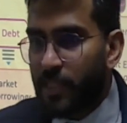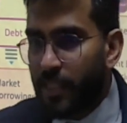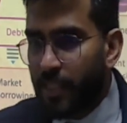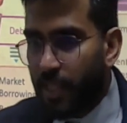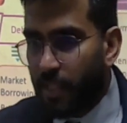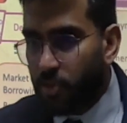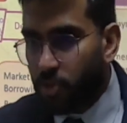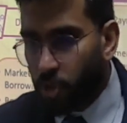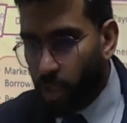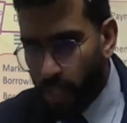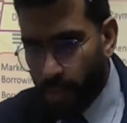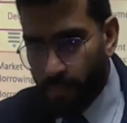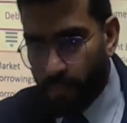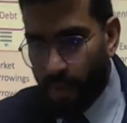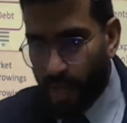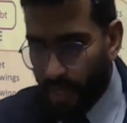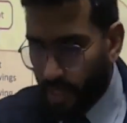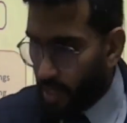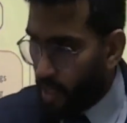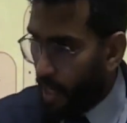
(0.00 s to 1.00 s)
There are 3
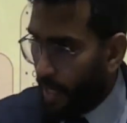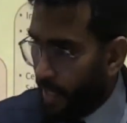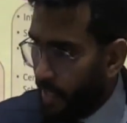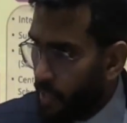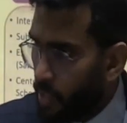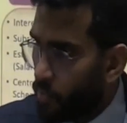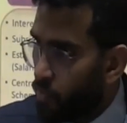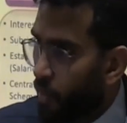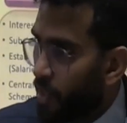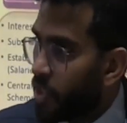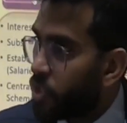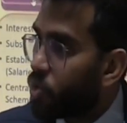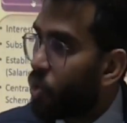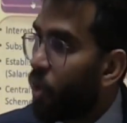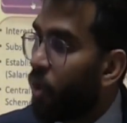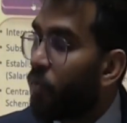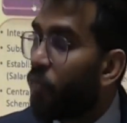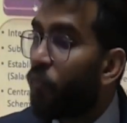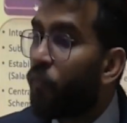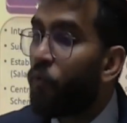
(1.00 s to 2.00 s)
main kinds. One is
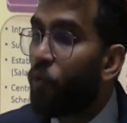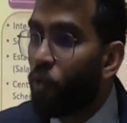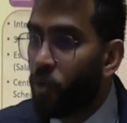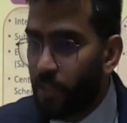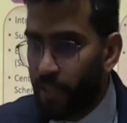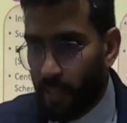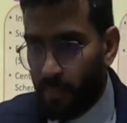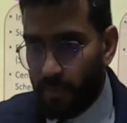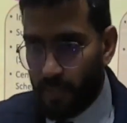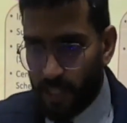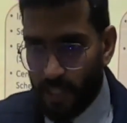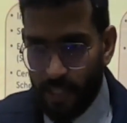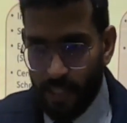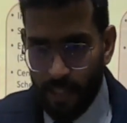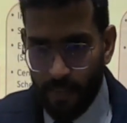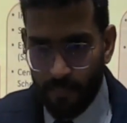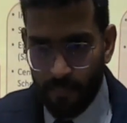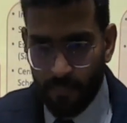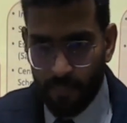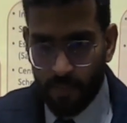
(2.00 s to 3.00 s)
called food
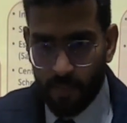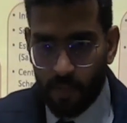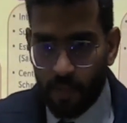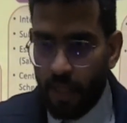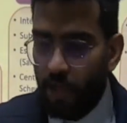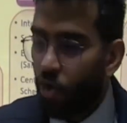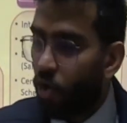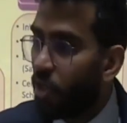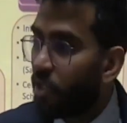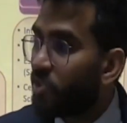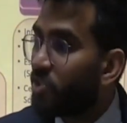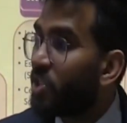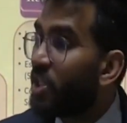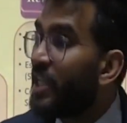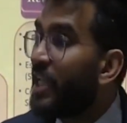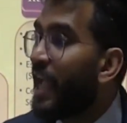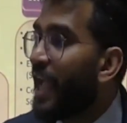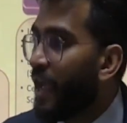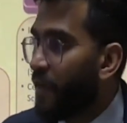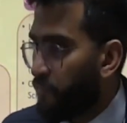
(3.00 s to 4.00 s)
subsidy. They are called
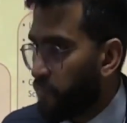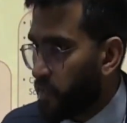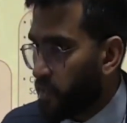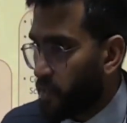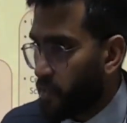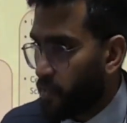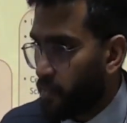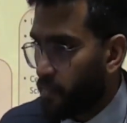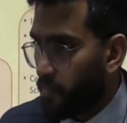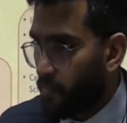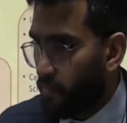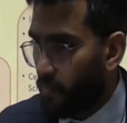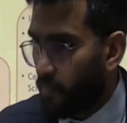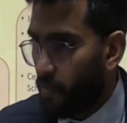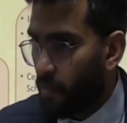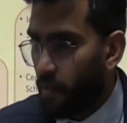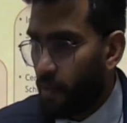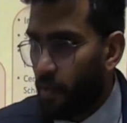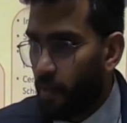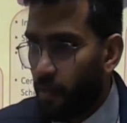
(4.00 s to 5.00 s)
3 Fs,
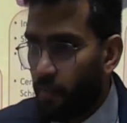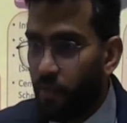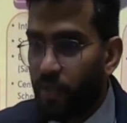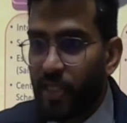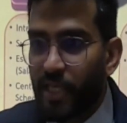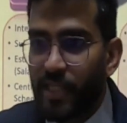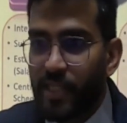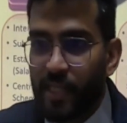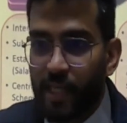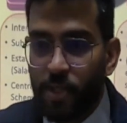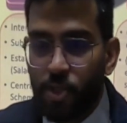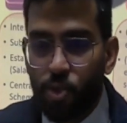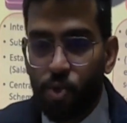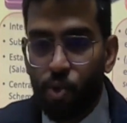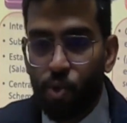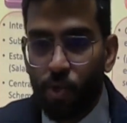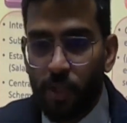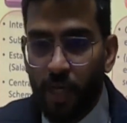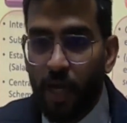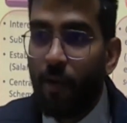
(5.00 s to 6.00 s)
which I say
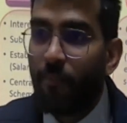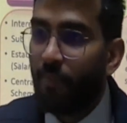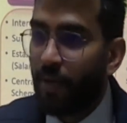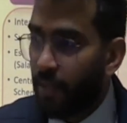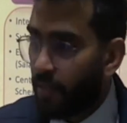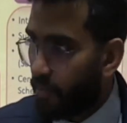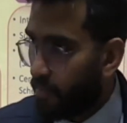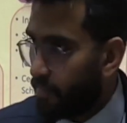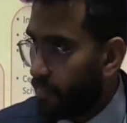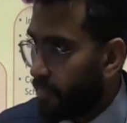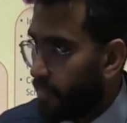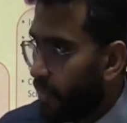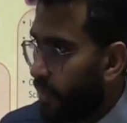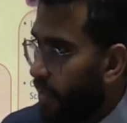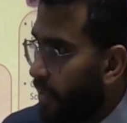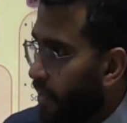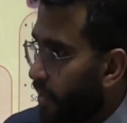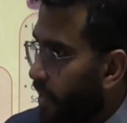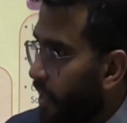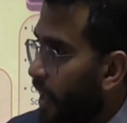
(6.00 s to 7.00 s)
screw the government.
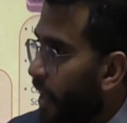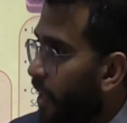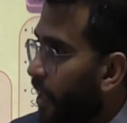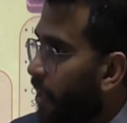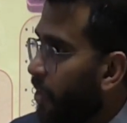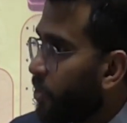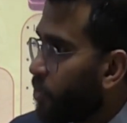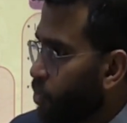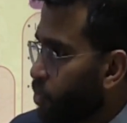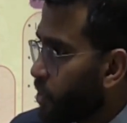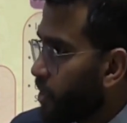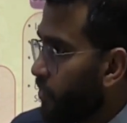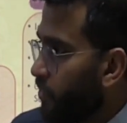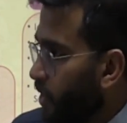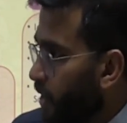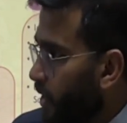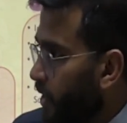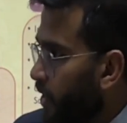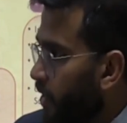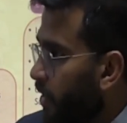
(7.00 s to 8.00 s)
I can't use the
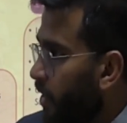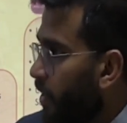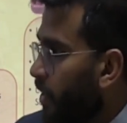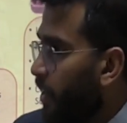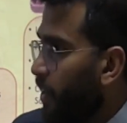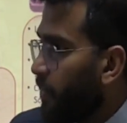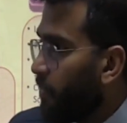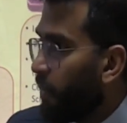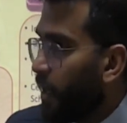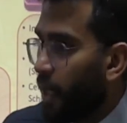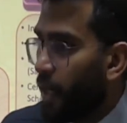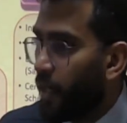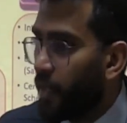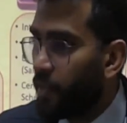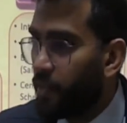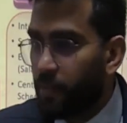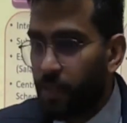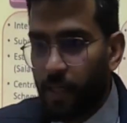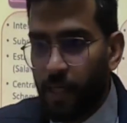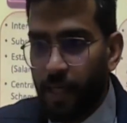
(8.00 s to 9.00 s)
word,
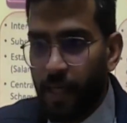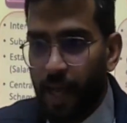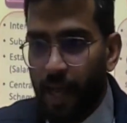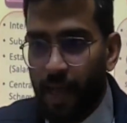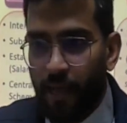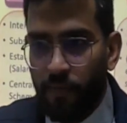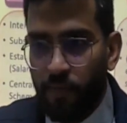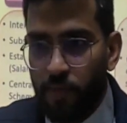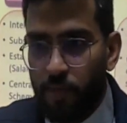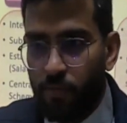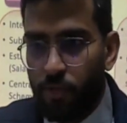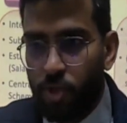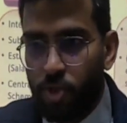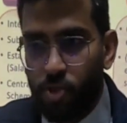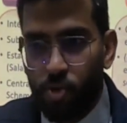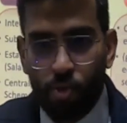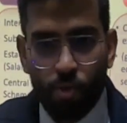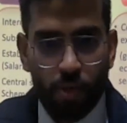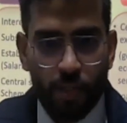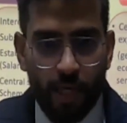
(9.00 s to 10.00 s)
but 3 Fs which
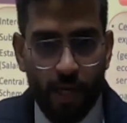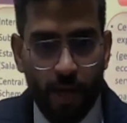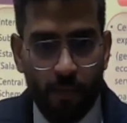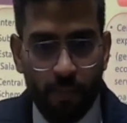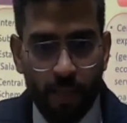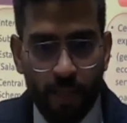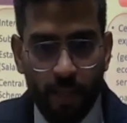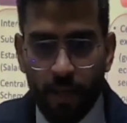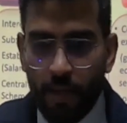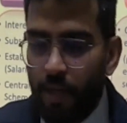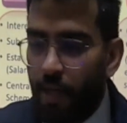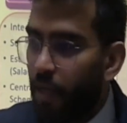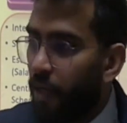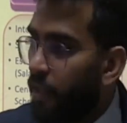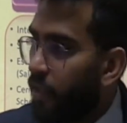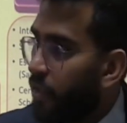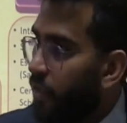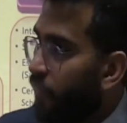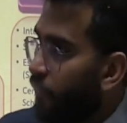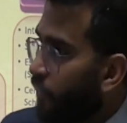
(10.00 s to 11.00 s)
screw the government.
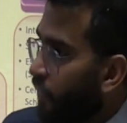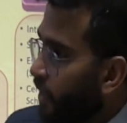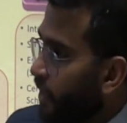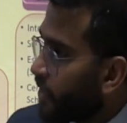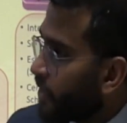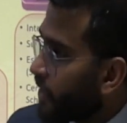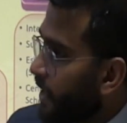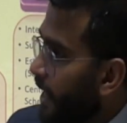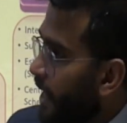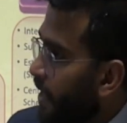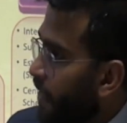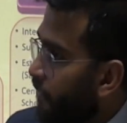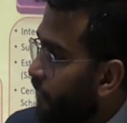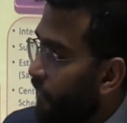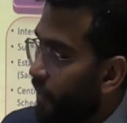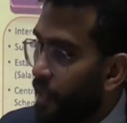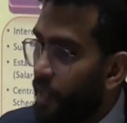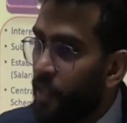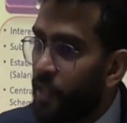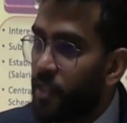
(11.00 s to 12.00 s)
The first F
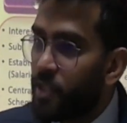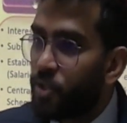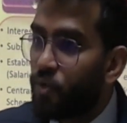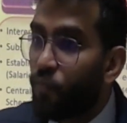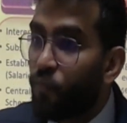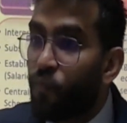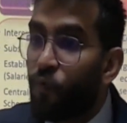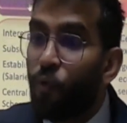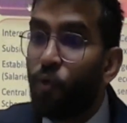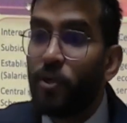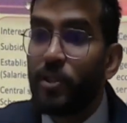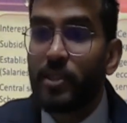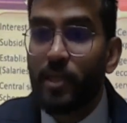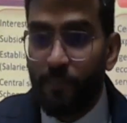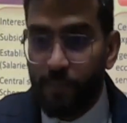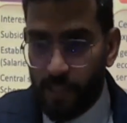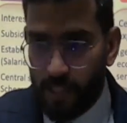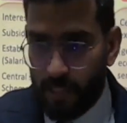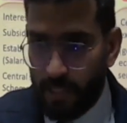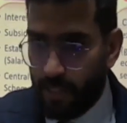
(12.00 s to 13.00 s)
is food
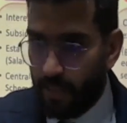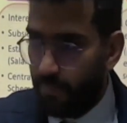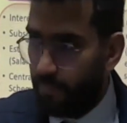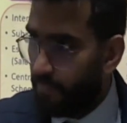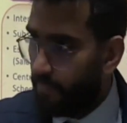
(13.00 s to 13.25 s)
subsidy.